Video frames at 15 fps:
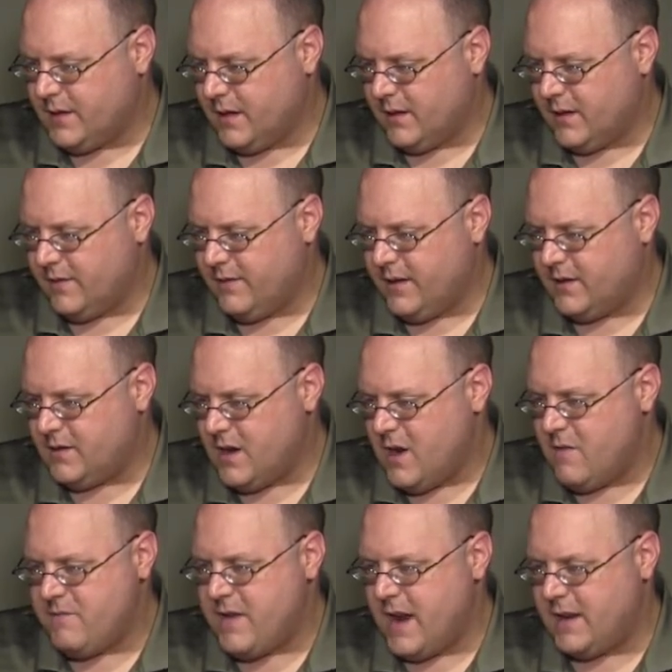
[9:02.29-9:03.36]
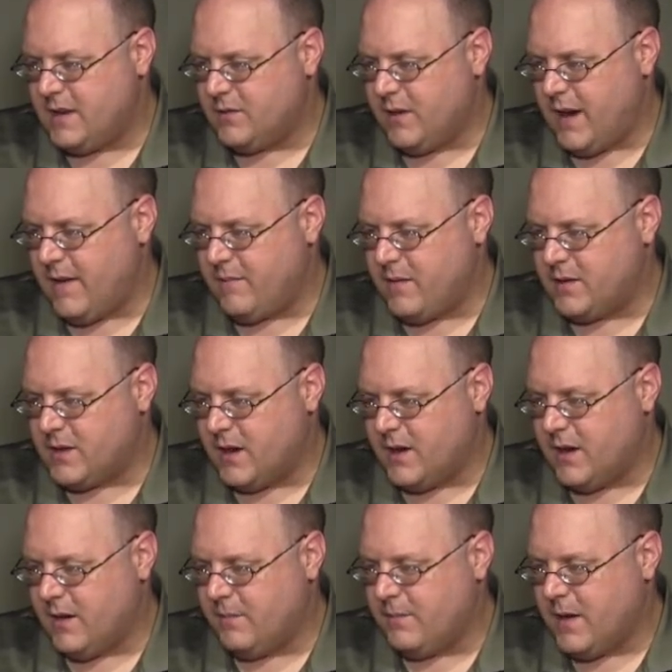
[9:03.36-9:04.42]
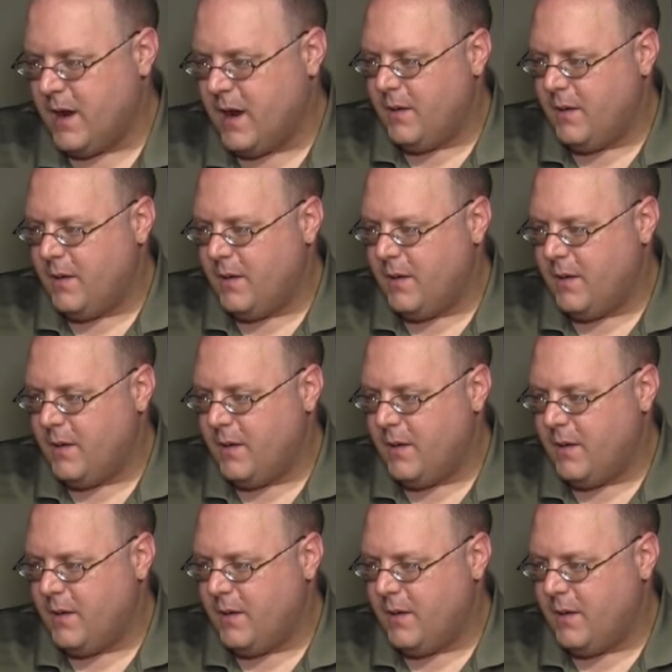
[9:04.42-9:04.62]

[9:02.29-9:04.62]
delicate finish. Yeah, it doesn't really have much on here.